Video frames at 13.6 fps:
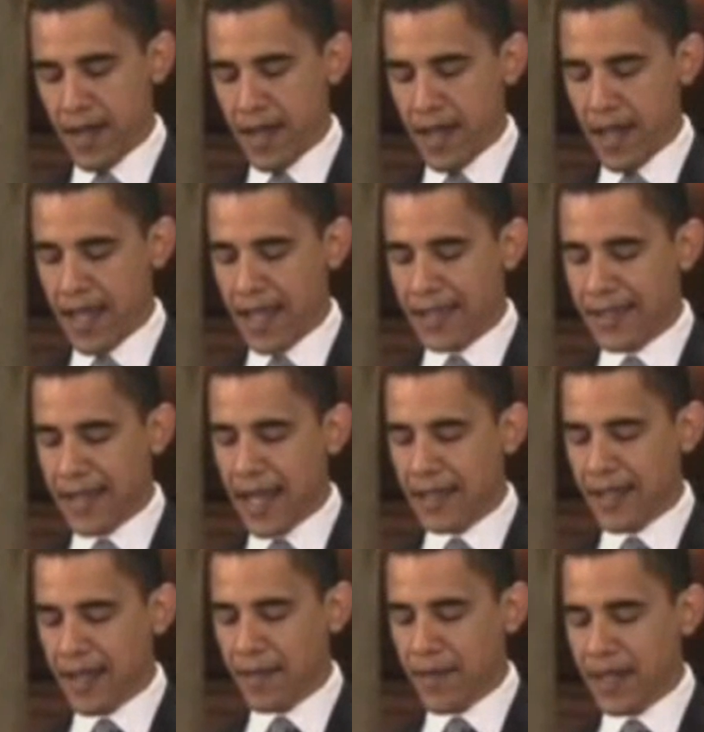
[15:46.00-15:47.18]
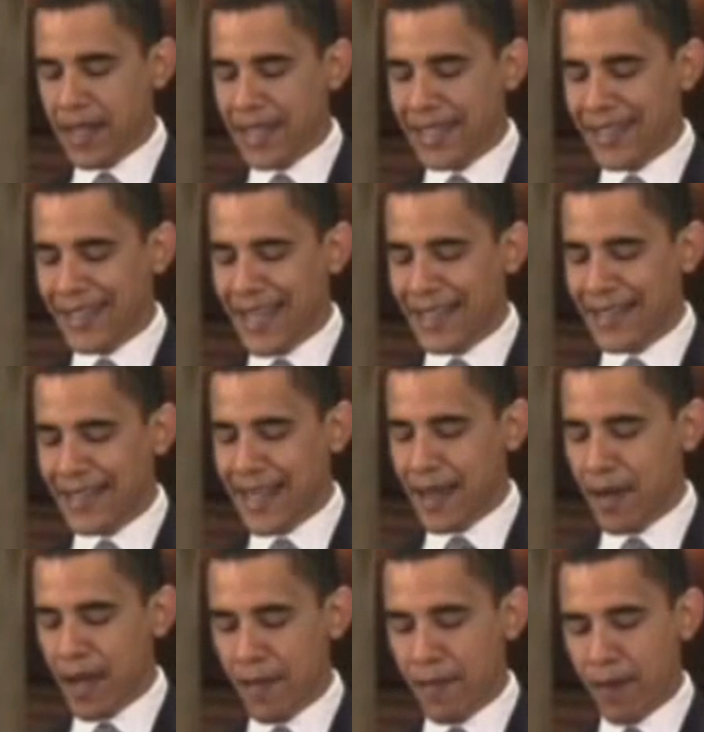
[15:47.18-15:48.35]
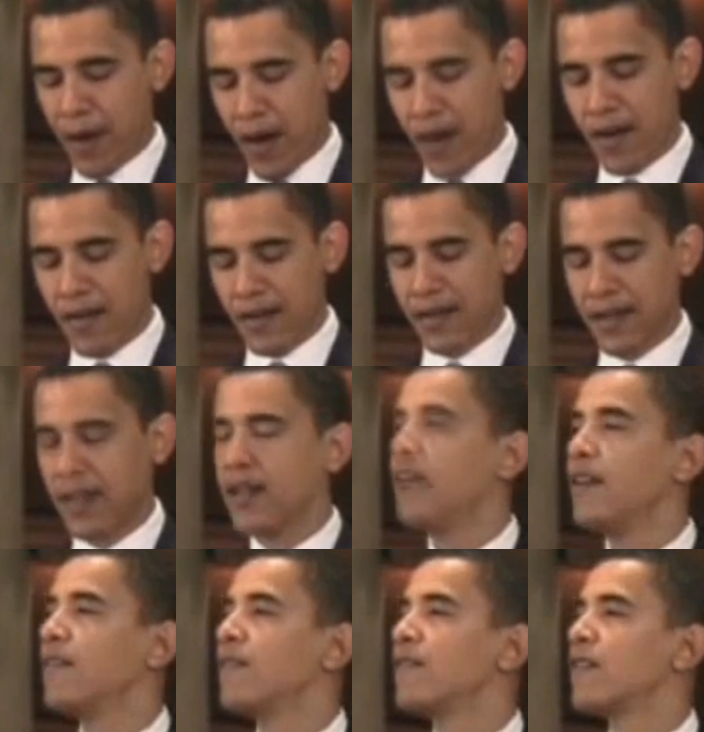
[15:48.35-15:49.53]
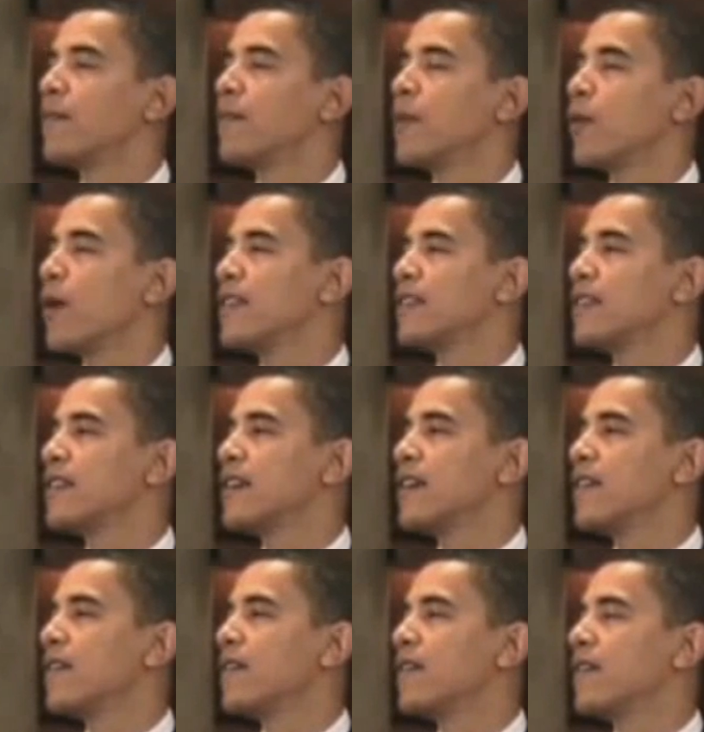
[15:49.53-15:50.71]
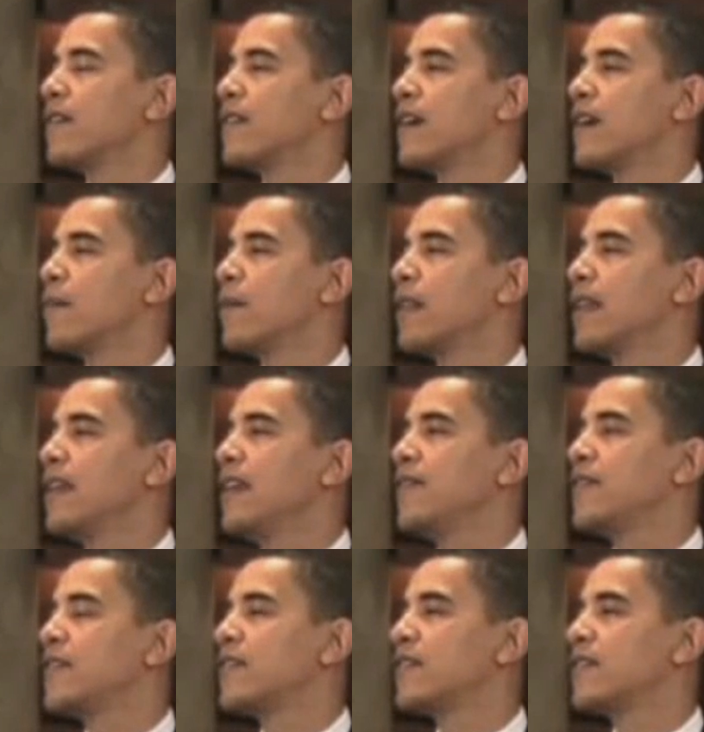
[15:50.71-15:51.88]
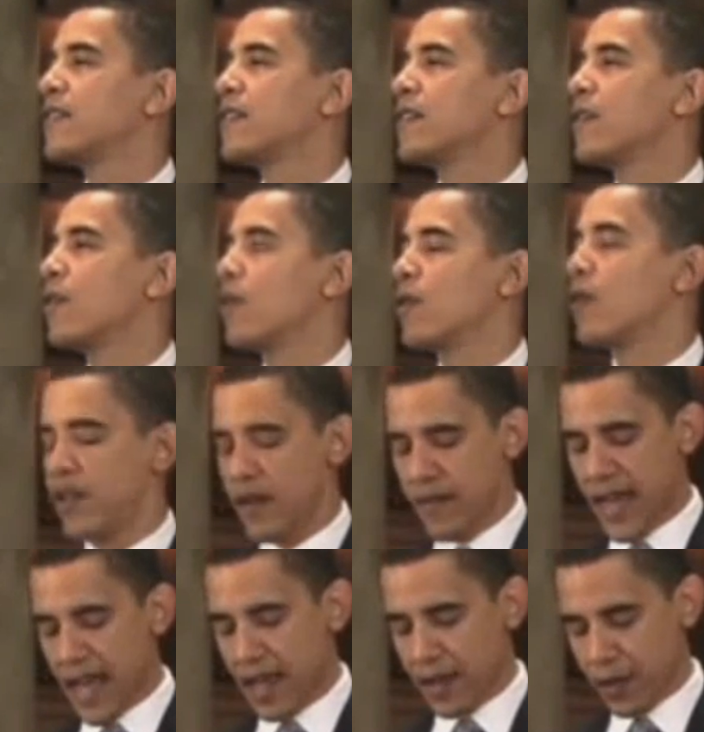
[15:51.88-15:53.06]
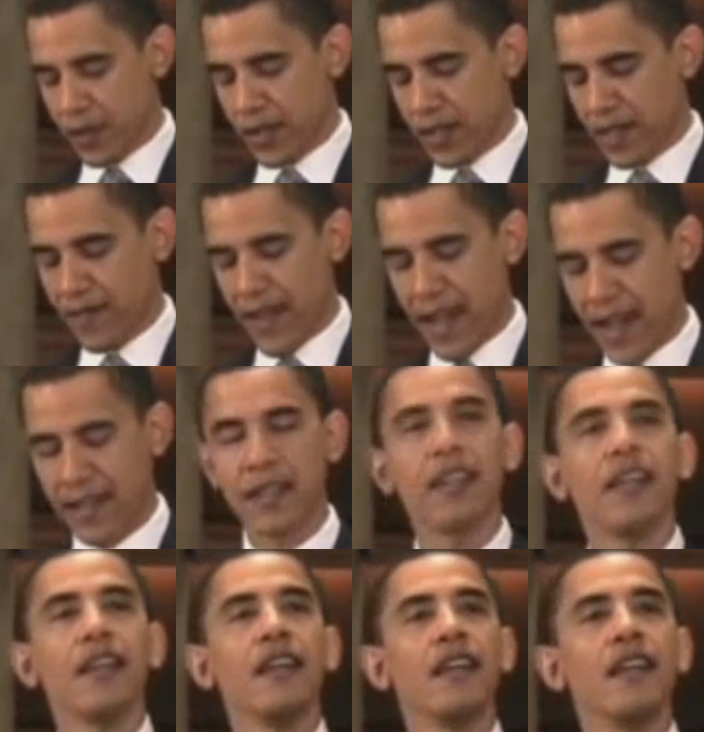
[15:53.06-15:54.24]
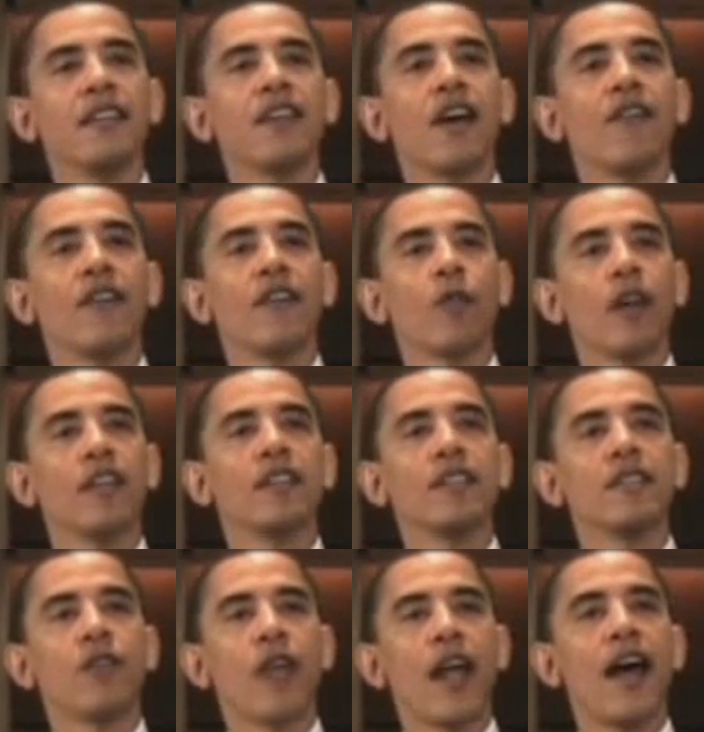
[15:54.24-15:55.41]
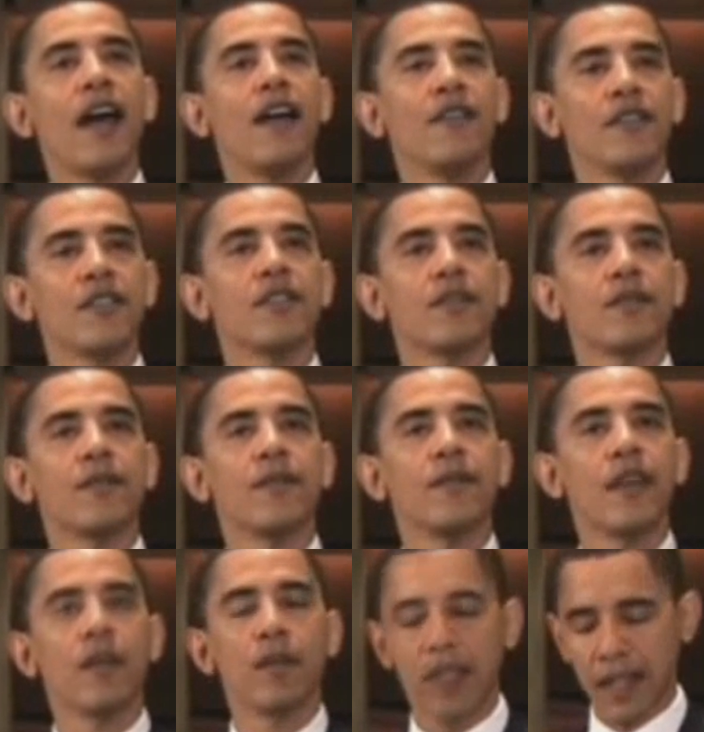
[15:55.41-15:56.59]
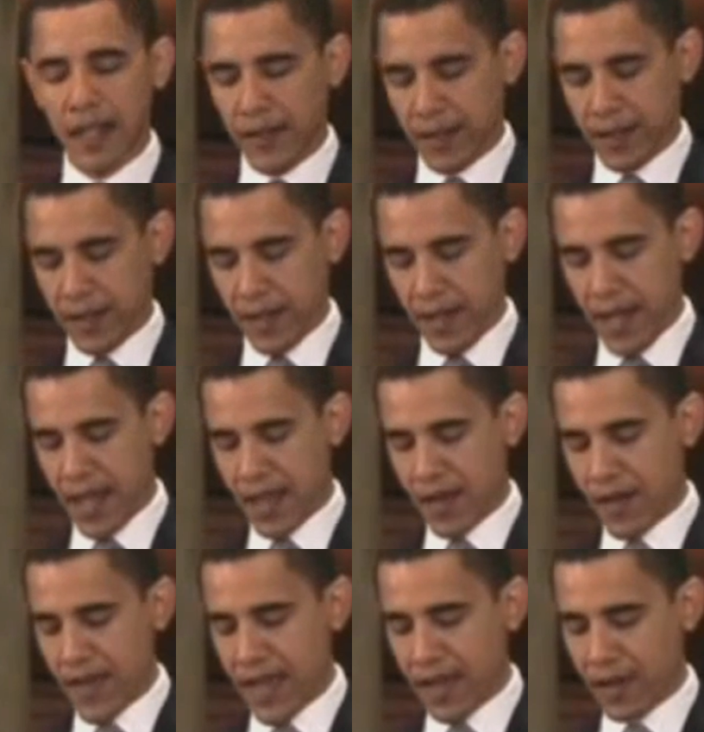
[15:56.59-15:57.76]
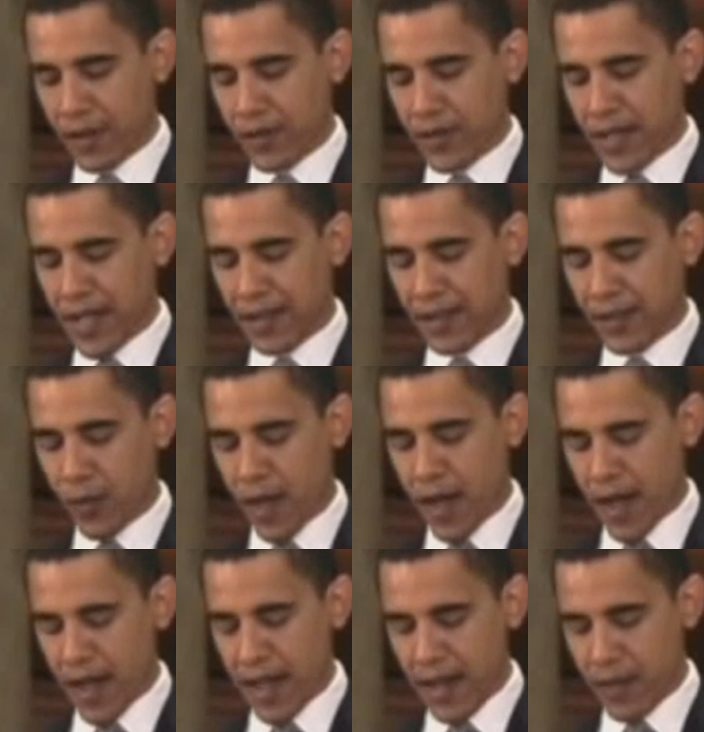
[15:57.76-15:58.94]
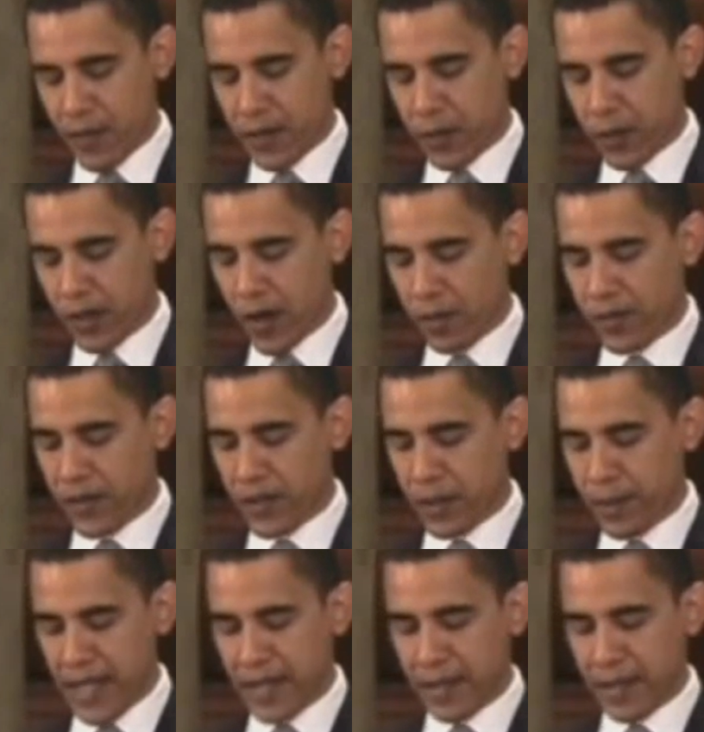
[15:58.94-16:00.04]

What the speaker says: It's not something that sets them apart from the rest of their beliefs or their values. In fact, it's often what drives their beliefs and their values. And that's why, if we truly hope to speak to